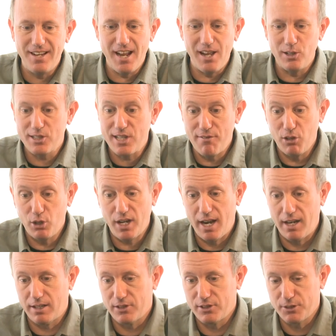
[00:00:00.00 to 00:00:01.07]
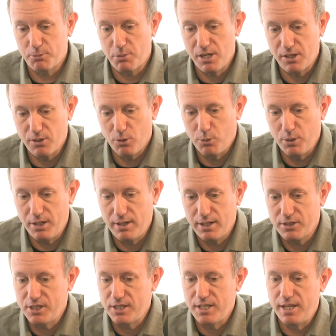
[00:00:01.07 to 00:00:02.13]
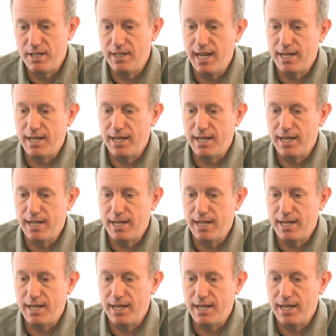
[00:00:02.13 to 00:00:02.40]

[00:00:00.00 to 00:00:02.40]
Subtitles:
Yeah, let's have a look at it, because it's pretty cool when you actually see it in